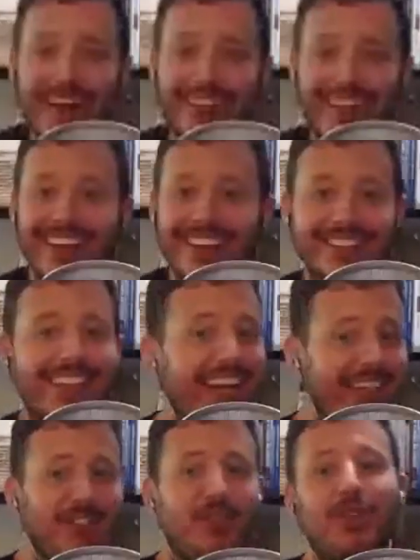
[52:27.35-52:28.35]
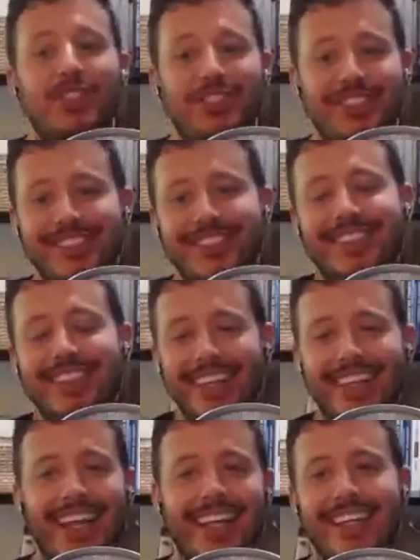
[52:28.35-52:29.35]
this. That is Christian's thing
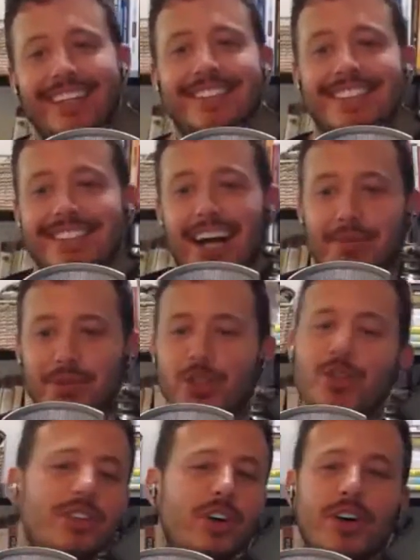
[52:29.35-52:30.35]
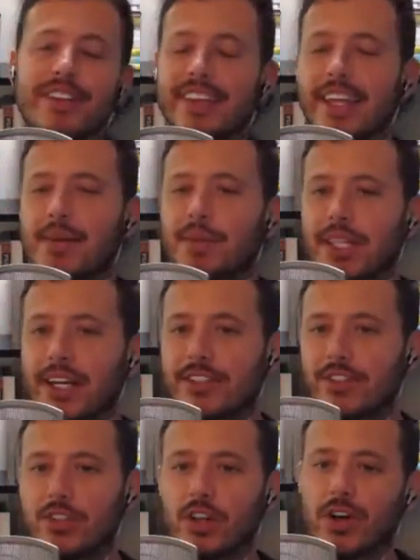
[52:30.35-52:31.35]
that he has adopted. You can call it the MLS. You can call it